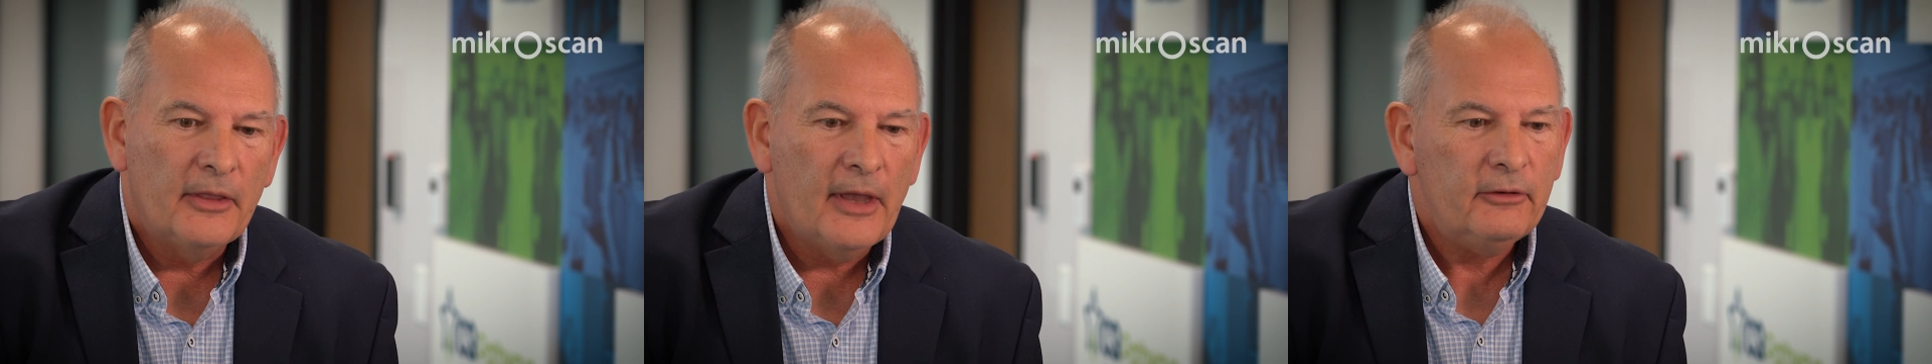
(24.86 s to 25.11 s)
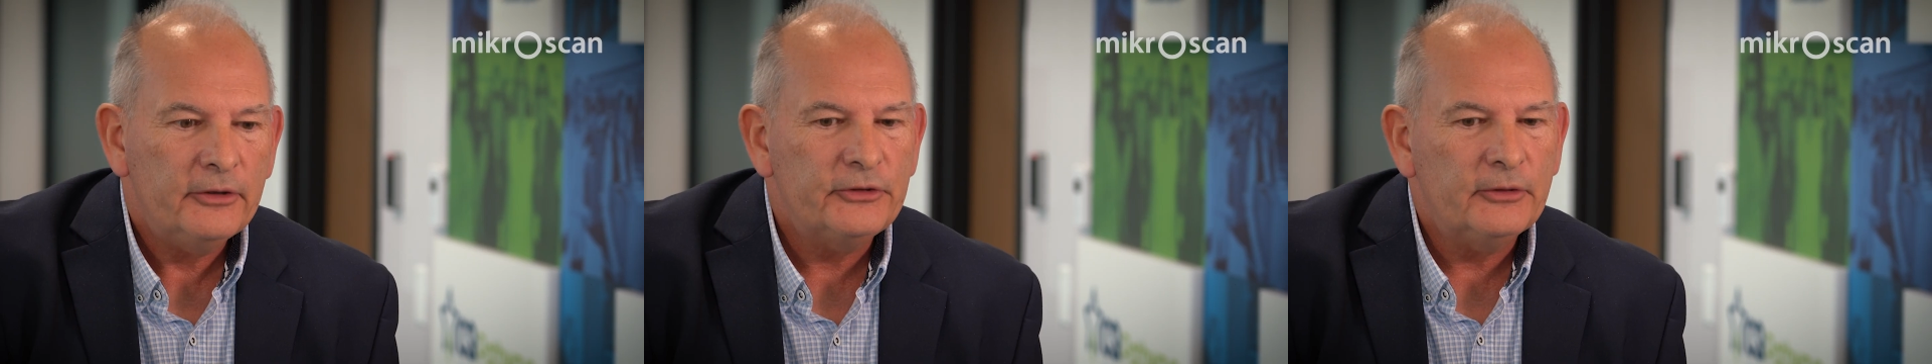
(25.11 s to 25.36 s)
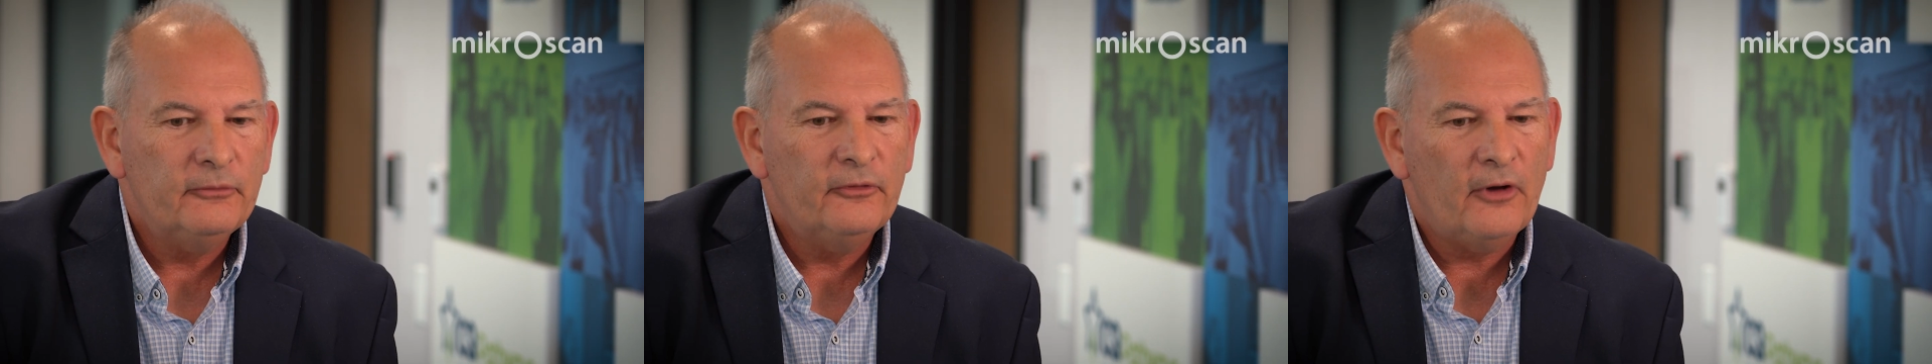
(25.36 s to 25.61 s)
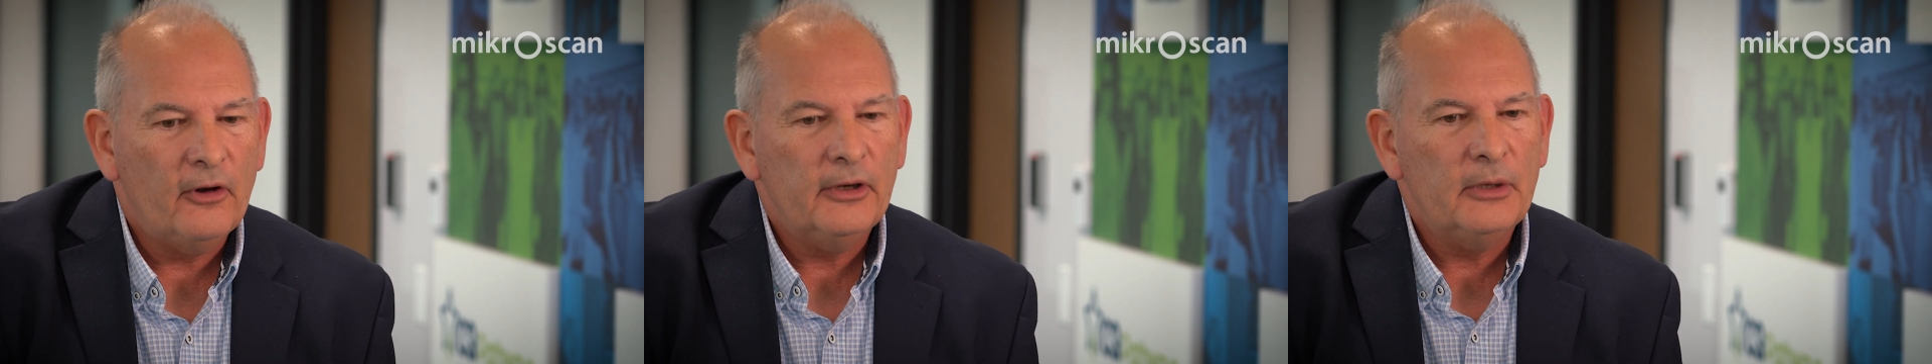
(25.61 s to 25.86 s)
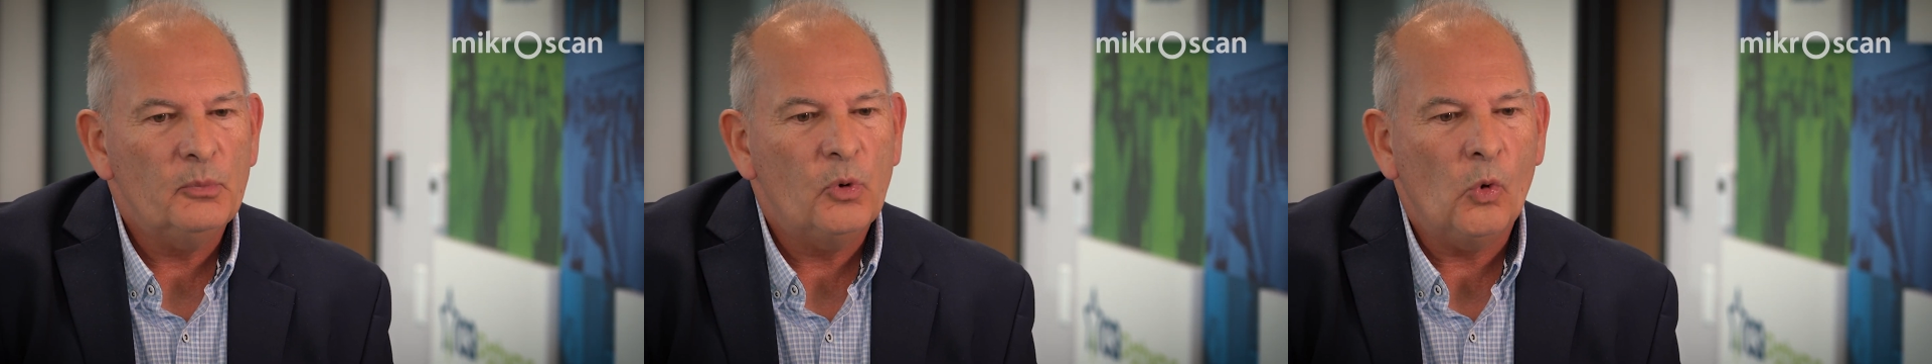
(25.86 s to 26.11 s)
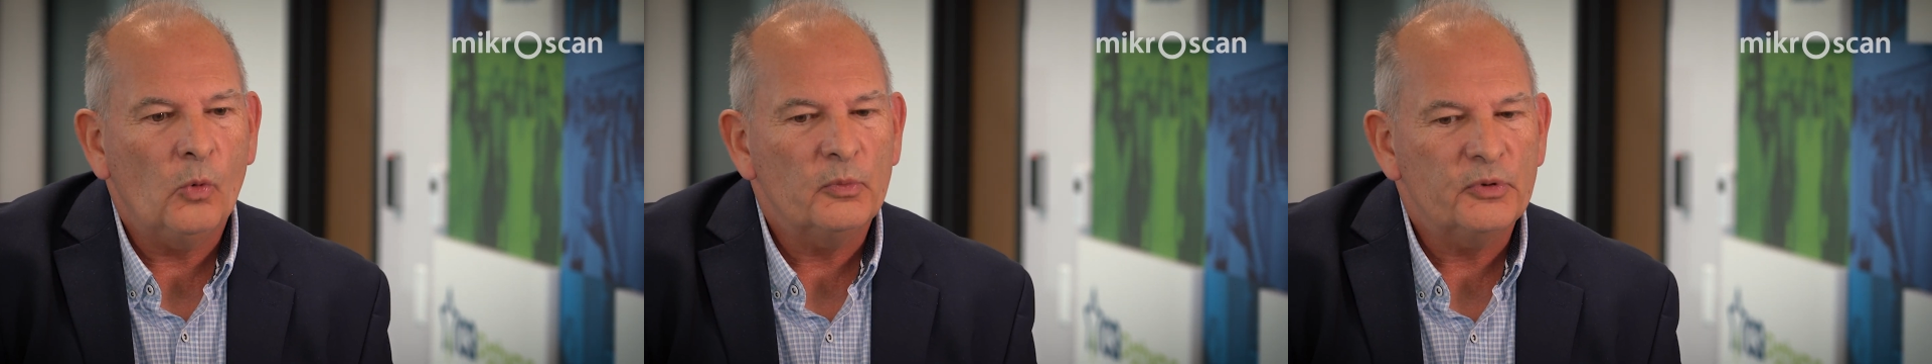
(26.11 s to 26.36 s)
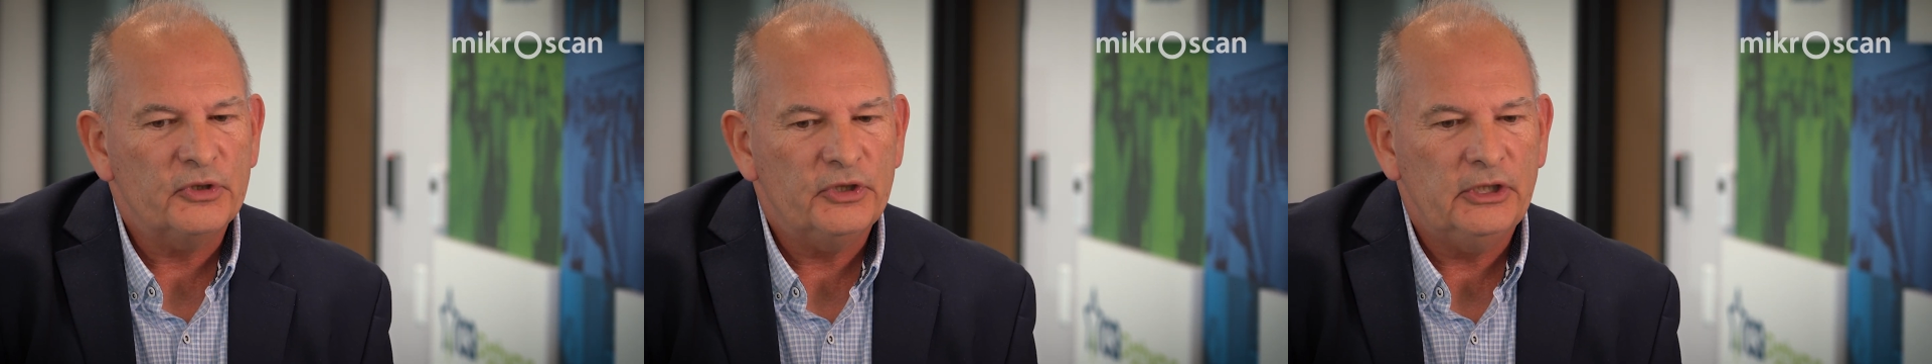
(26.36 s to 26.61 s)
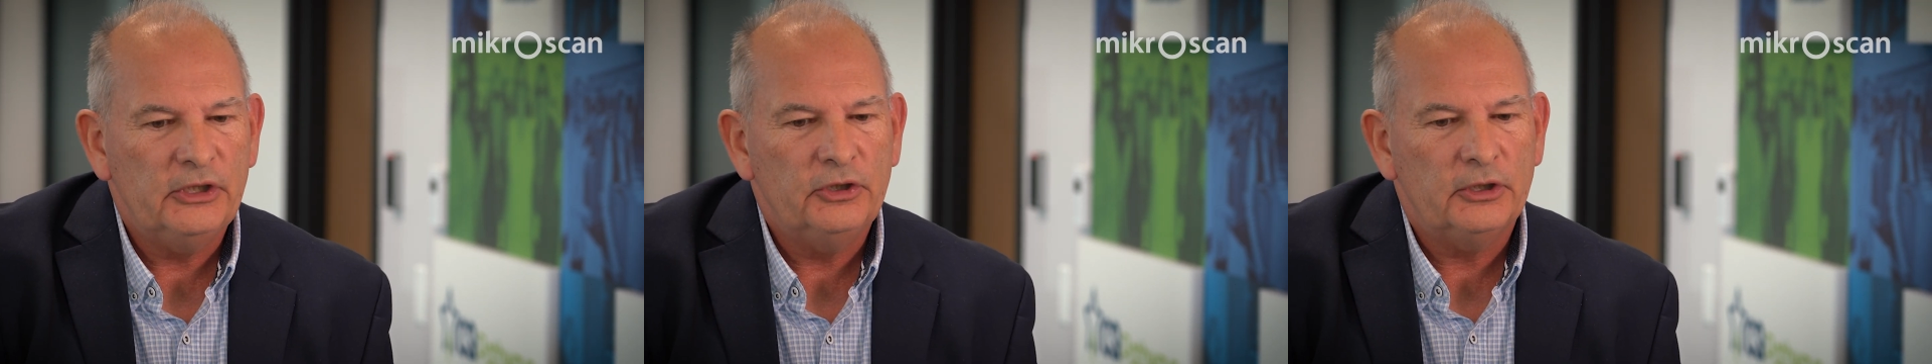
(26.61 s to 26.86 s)
There are some very important
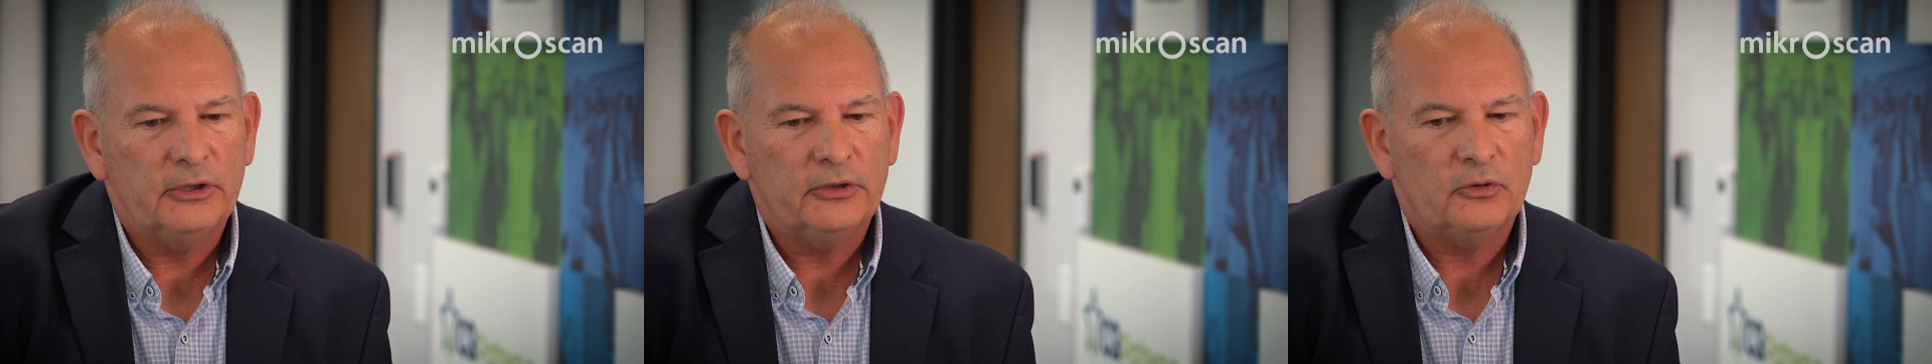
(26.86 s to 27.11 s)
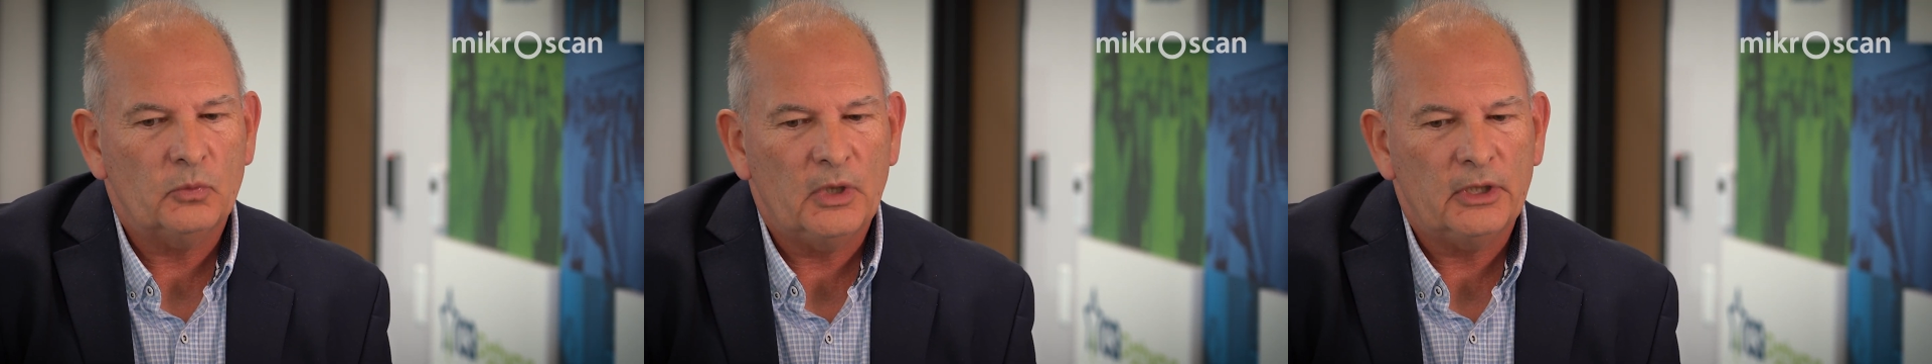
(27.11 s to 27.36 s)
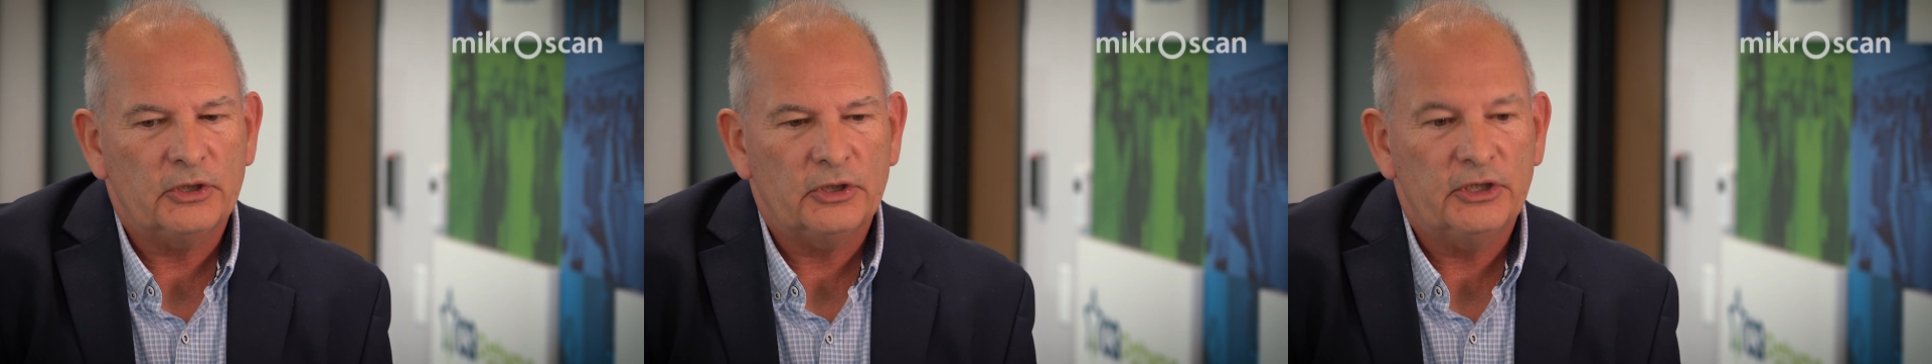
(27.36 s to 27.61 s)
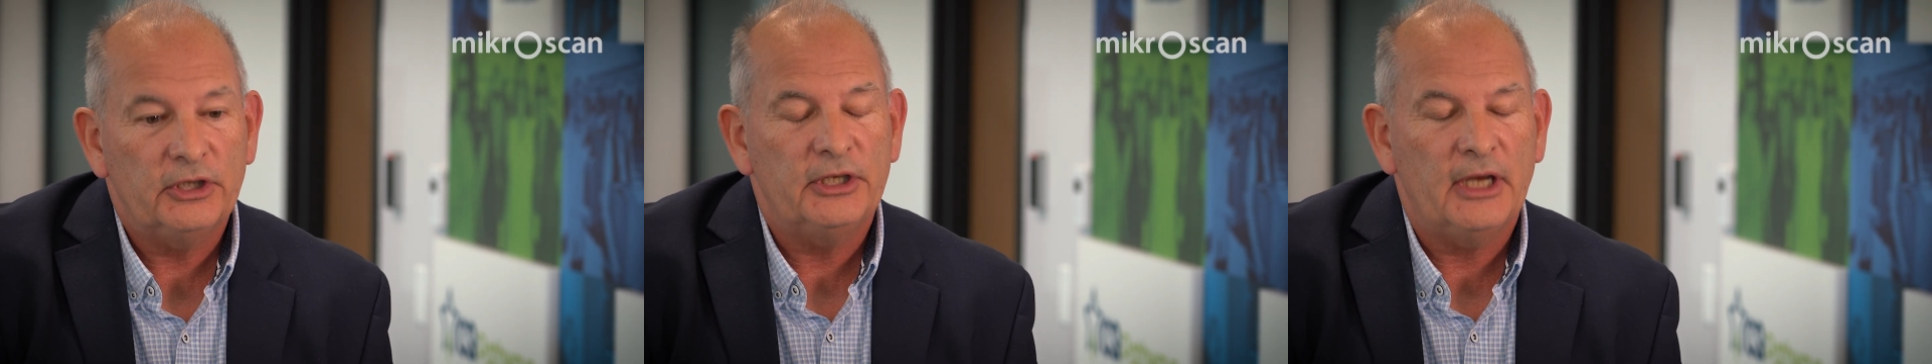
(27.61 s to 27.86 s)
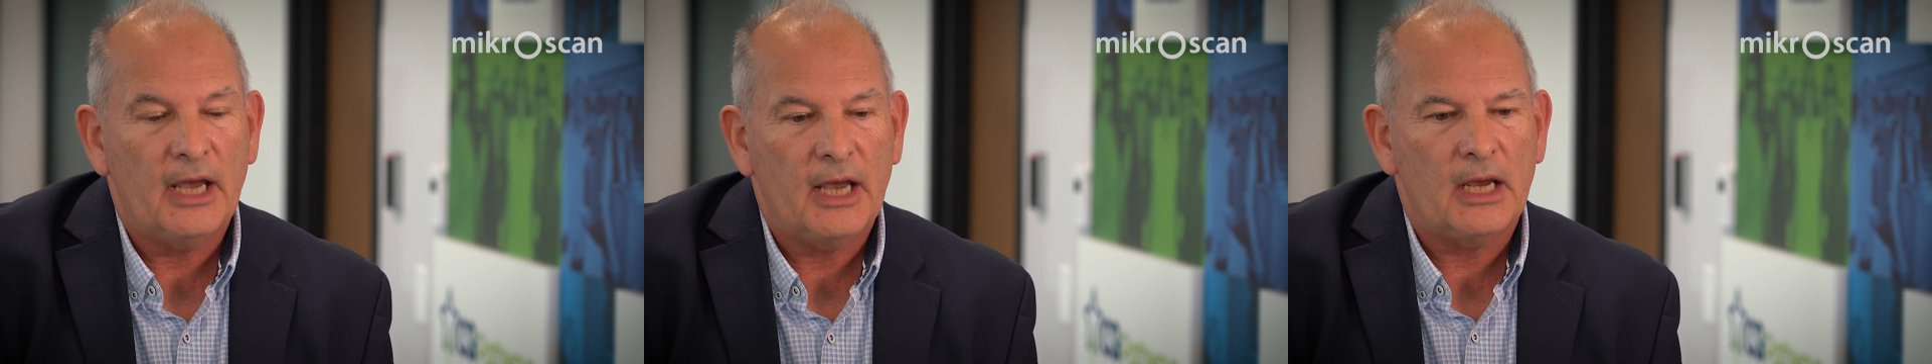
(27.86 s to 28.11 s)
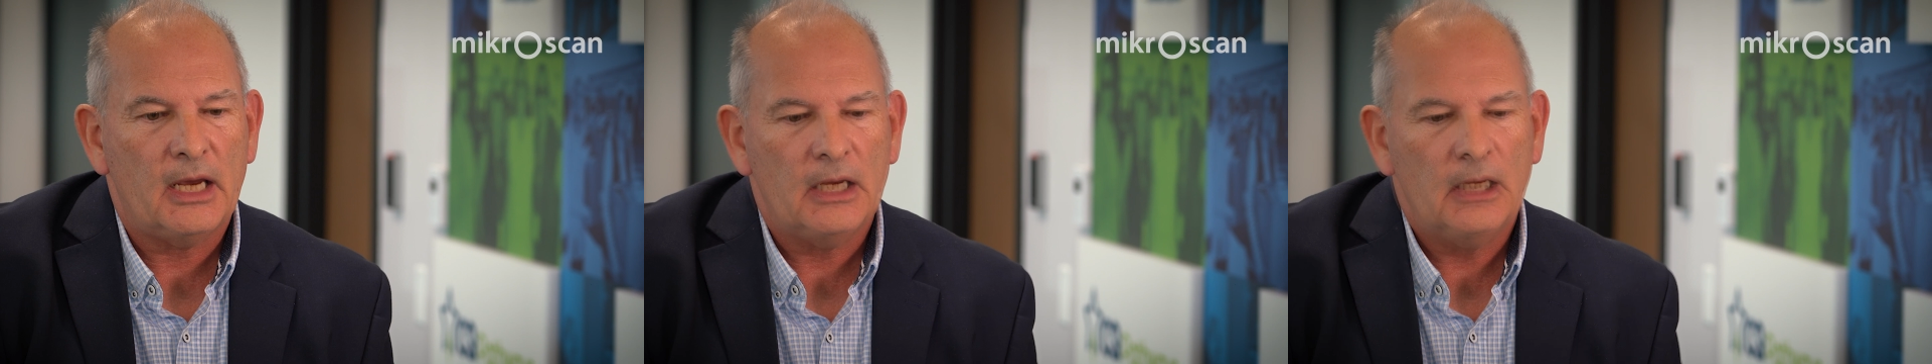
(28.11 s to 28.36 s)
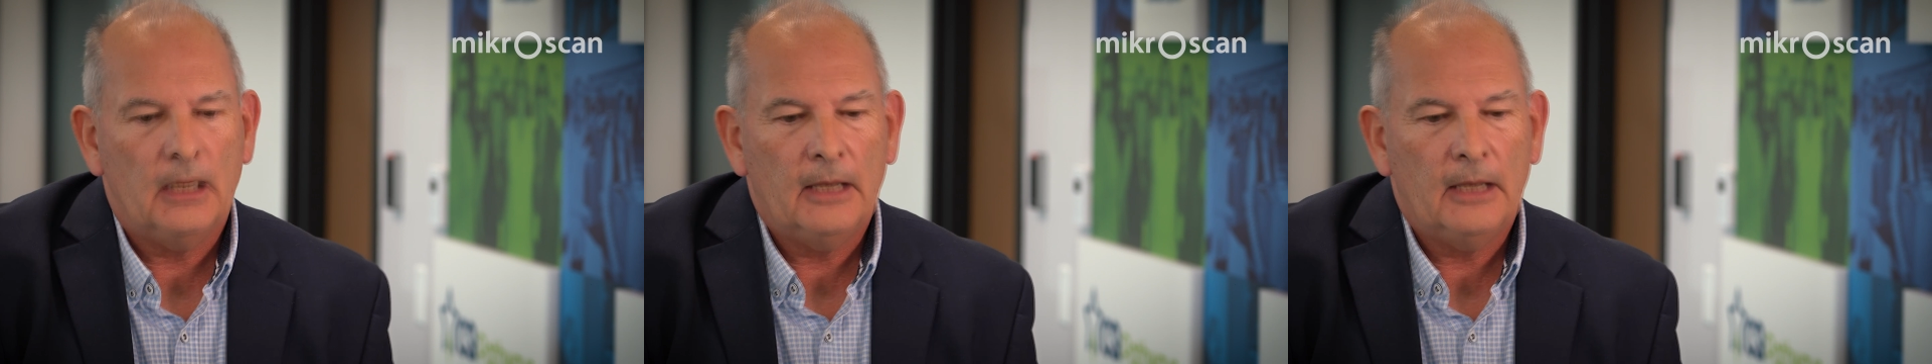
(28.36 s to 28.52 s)
procedures which today,